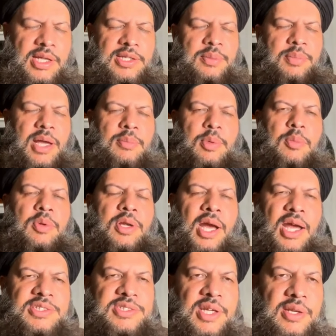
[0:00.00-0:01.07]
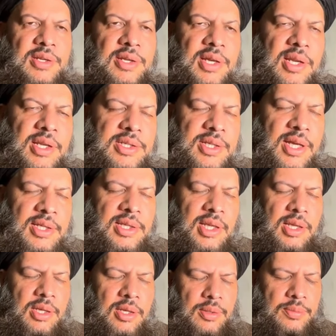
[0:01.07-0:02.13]
As Imam Abu Hassan Ali
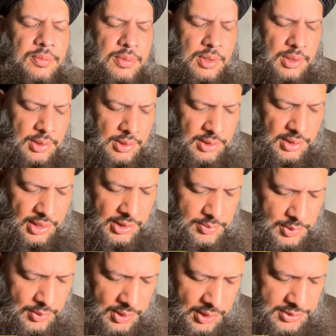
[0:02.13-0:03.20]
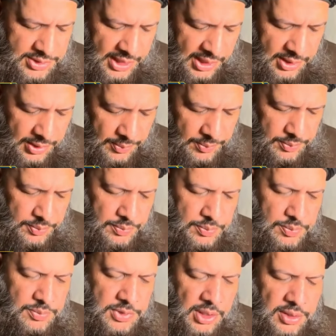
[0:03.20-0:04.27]
Shazili rahimahullah said,
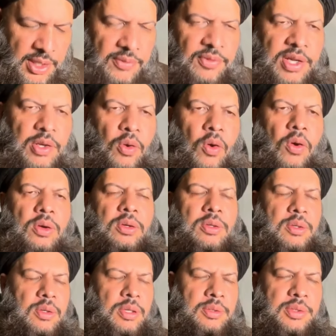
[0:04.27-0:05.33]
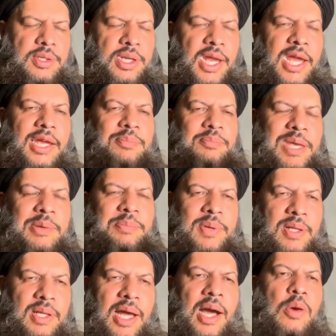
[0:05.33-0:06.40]
that we don't take
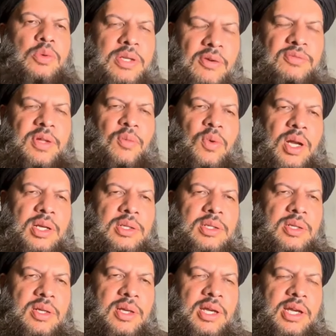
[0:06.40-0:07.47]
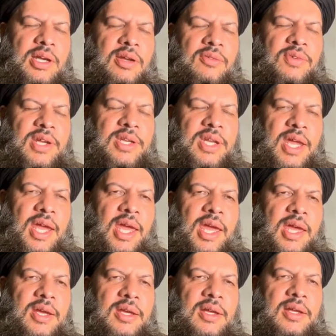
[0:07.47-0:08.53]
people out of the world, we
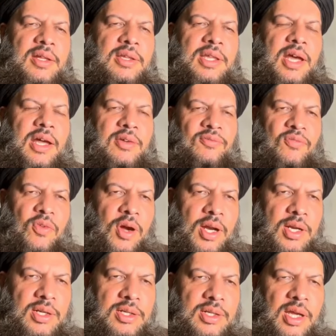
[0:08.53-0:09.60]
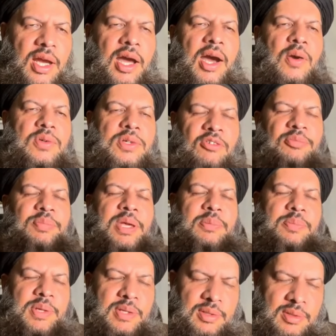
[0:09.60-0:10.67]
take the world out of
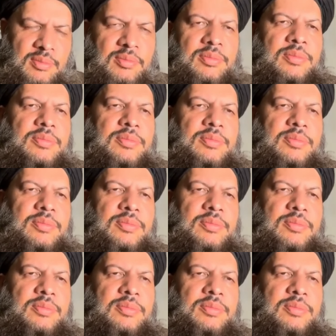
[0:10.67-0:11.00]
people.